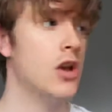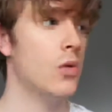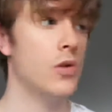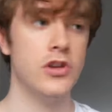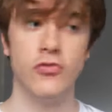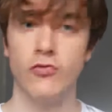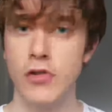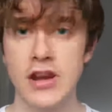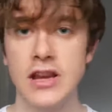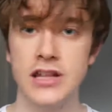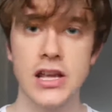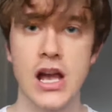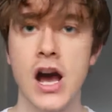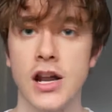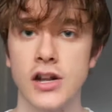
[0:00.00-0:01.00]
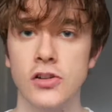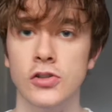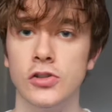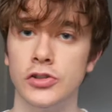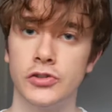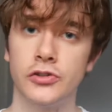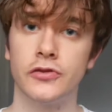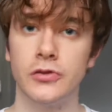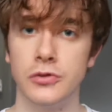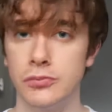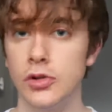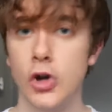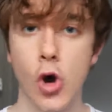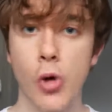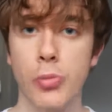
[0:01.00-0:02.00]
when you're reading the articles
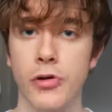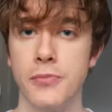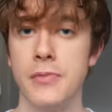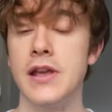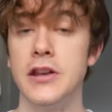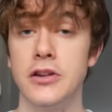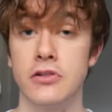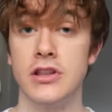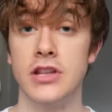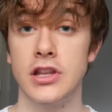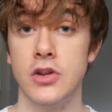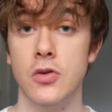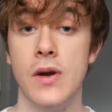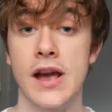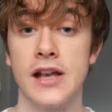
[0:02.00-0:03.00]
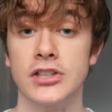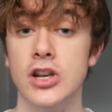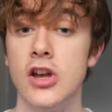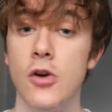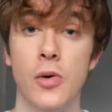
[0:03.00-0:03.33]
from corporate media in the US,